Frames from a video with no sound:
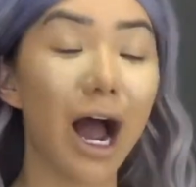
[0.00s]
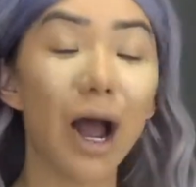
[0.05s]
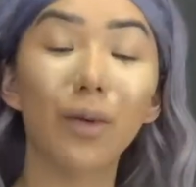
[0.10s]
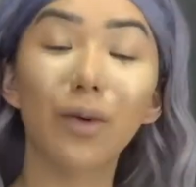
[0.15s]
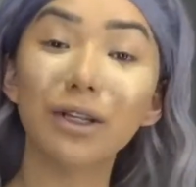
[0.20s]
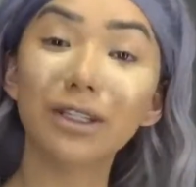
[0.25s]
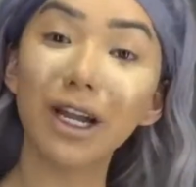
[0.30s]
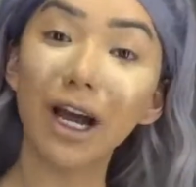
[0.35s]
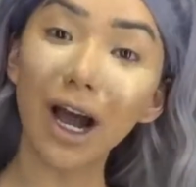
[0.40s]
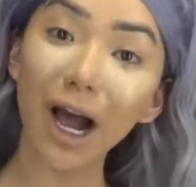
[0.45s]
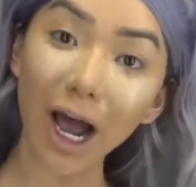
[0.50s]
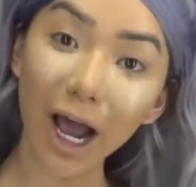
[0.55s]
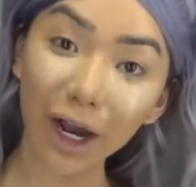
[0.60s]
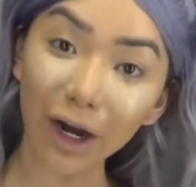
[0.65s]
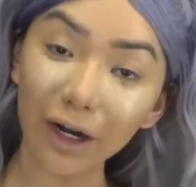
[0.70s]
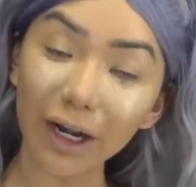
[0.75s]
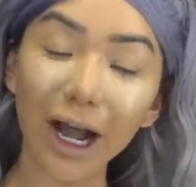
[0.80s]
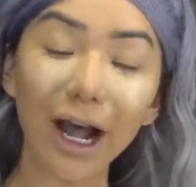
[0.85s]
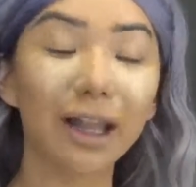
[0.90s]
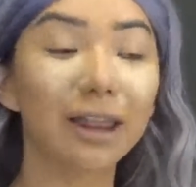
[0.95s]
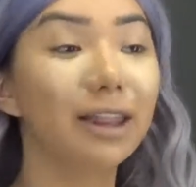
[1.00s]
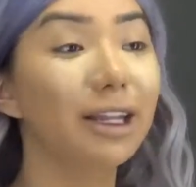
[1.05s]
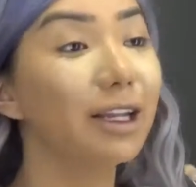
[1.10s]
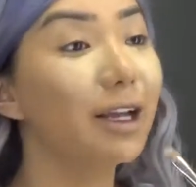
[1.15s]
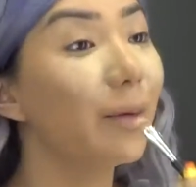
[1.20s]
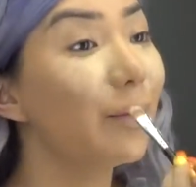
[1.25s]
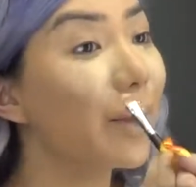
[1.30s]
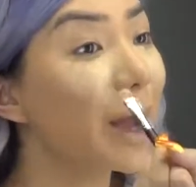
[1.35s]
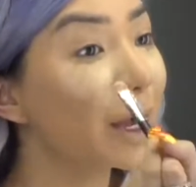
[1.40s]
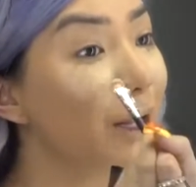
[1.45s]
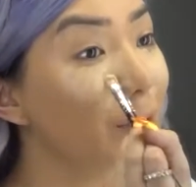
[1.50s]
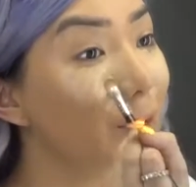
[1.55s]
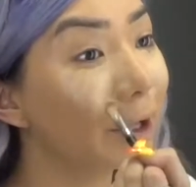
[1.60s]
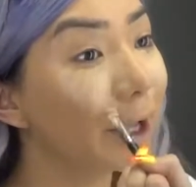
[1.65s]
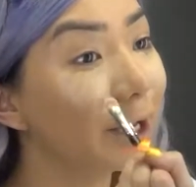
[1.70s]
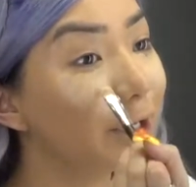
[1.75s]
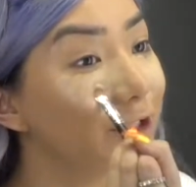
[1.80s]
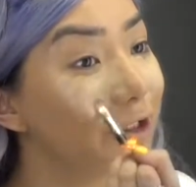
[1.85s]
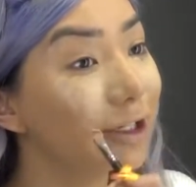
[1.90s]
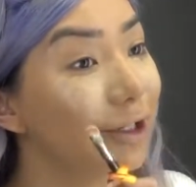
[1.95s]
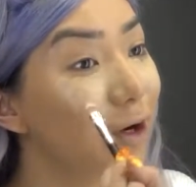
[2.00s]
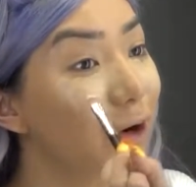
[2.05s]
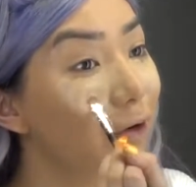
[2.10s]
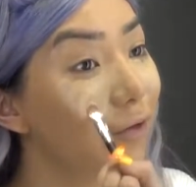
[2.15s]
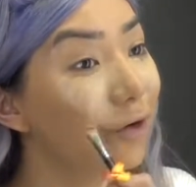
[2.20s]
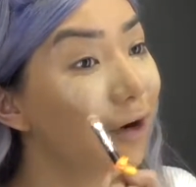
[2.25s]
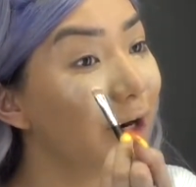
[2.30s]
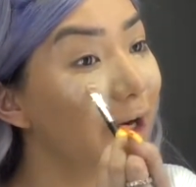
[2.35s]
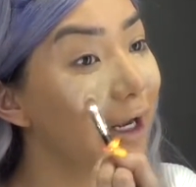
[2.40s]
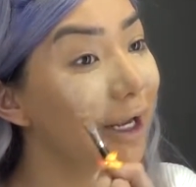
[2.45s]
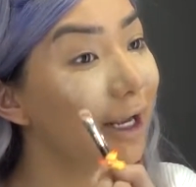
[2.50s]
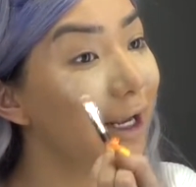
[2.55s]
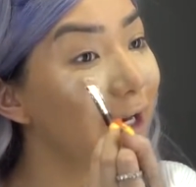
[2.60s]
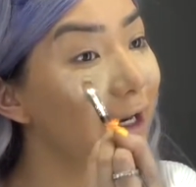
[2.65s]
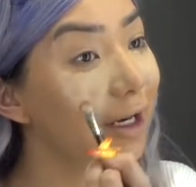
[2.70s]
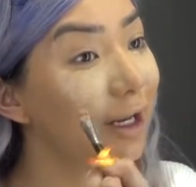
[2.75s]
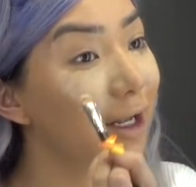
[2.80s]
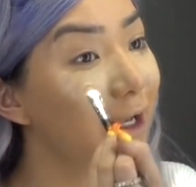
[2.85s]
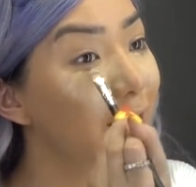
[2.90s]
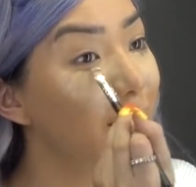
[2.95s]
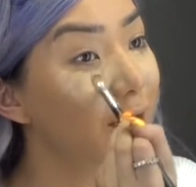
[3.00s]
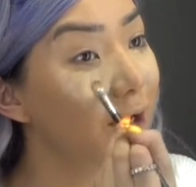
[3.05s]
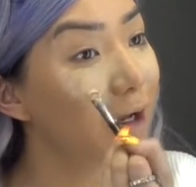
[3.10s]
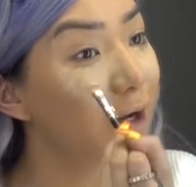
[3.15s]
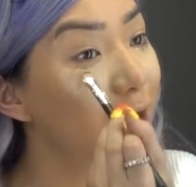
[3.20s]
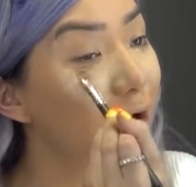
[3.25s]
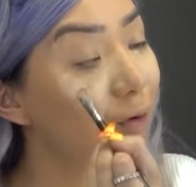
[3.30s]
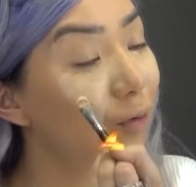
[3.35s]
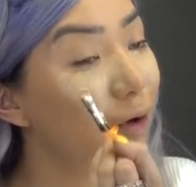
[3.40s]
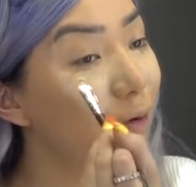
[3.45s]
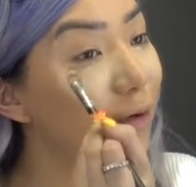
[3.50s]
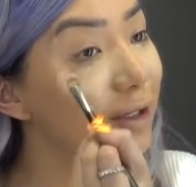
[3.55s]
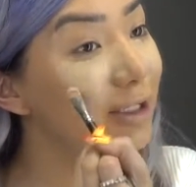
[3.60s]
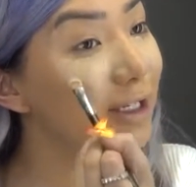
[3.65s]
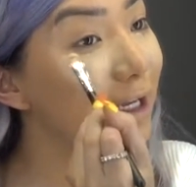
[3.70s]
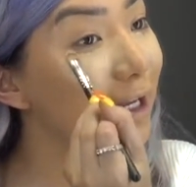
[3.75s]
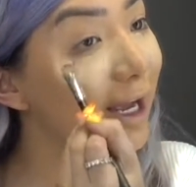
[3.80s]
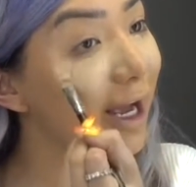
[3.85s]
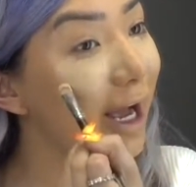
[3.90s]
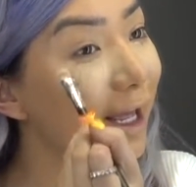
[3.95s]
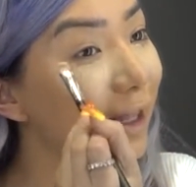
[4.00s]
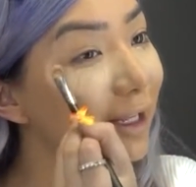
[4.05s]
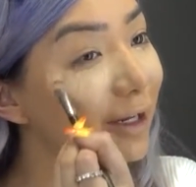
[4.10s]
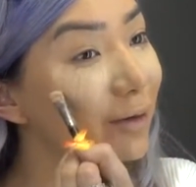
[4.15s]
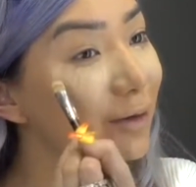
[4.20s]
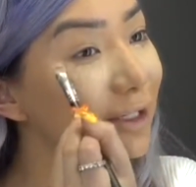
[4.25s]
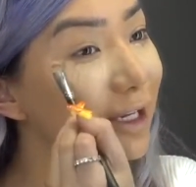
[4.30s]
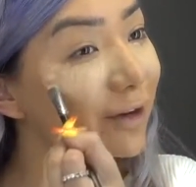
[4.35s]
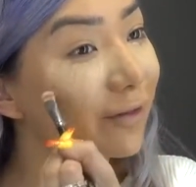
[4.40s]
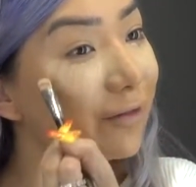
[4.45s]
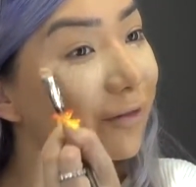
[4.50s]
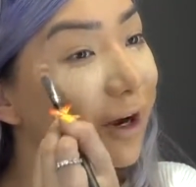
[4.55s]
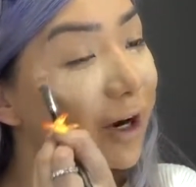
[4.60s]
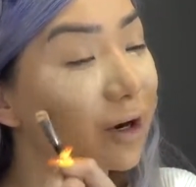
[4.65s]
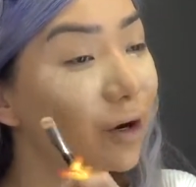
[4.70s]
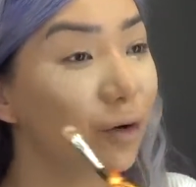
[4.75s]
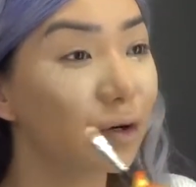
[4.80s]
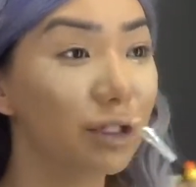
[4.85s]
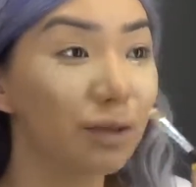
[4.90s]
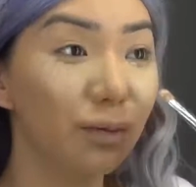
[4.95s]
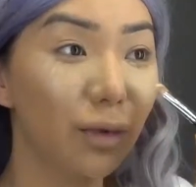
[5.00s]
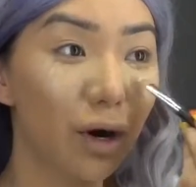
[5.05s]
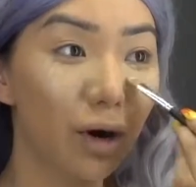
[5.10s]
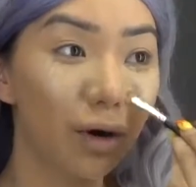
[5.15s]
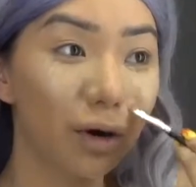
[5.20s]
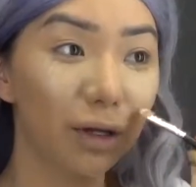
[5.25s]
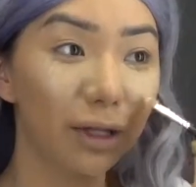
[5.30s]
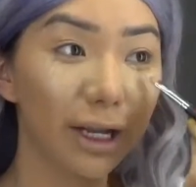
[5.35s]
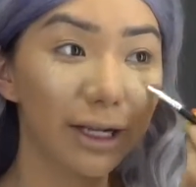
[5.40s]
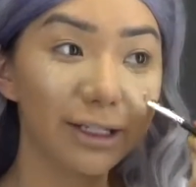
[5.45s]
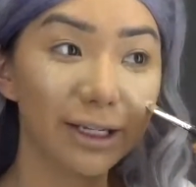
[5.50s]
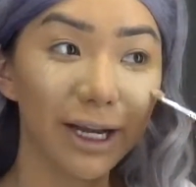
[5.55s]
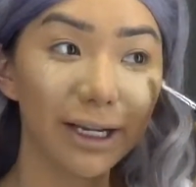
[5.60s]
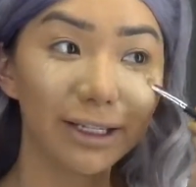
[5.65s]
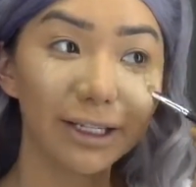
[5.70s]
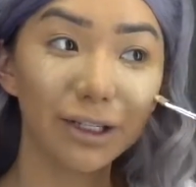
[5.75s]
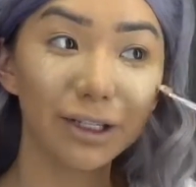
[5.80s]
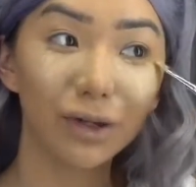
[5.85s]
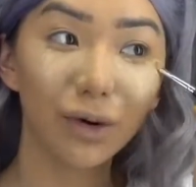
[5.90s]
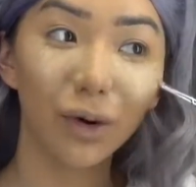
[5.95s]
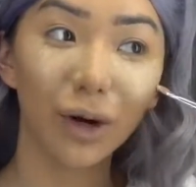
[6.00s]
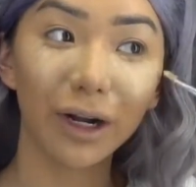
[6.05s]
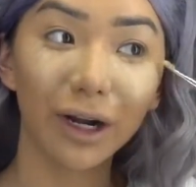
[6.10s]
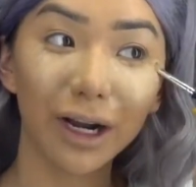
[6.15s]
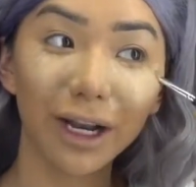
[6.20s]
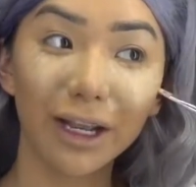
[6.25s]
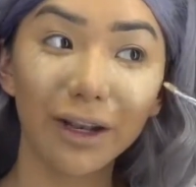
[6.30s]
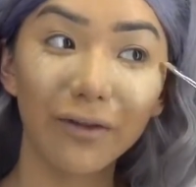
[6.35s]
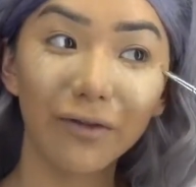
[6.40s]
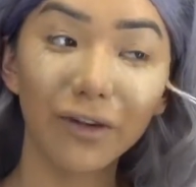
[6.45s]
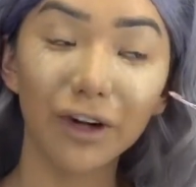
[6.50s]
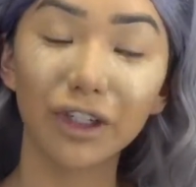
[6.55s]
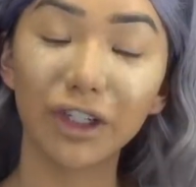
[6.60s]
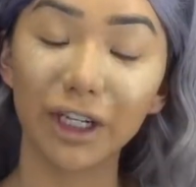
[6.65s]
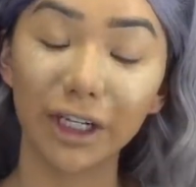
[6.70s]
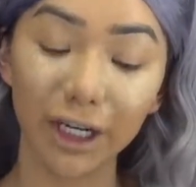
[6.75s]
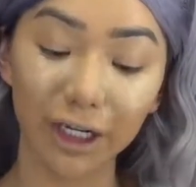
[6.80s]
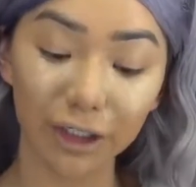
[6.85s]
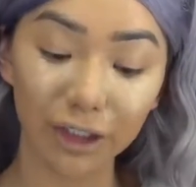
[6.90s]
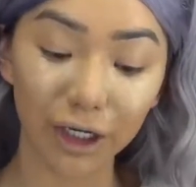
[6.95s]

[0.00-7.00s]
I was not hired at the MAC location over in, where was it? I think it was like Fair Oaks Mall or like Tyson's Corner in Virginia.